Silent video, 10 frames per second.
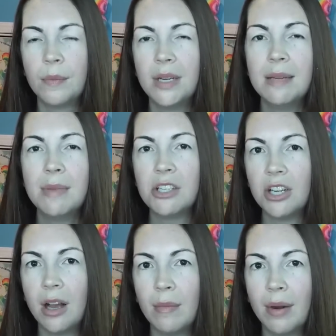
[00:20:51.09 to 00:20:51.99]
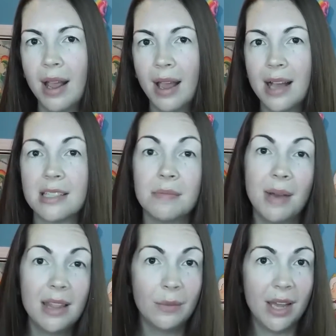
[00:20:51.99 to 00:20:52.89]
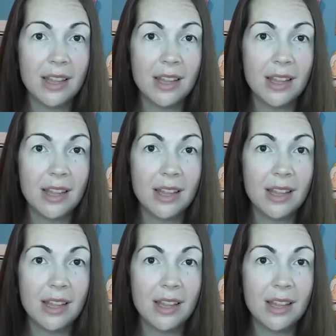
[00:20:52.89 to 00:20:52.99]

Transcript: We did mention it on Britecast. By the way,